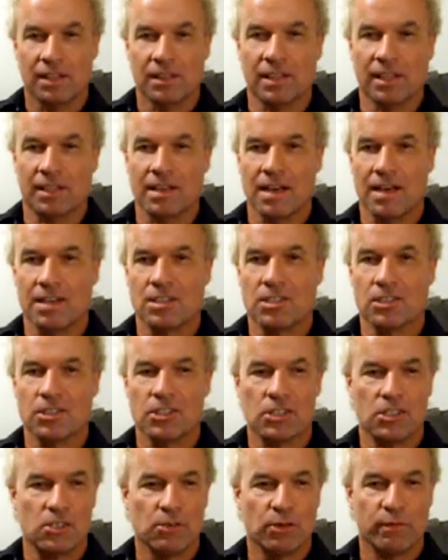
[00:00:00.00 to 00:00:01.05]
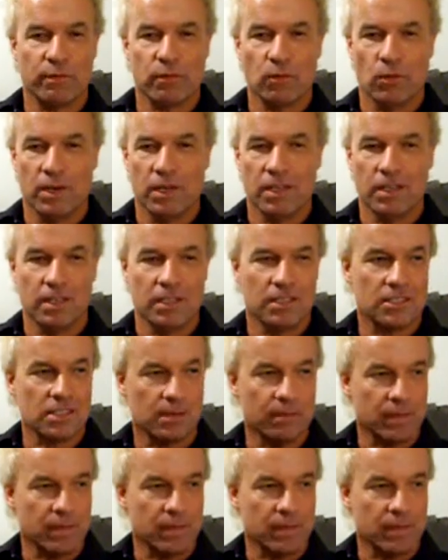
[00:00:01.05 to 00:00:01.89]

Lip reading: let guys listen to it for what it is.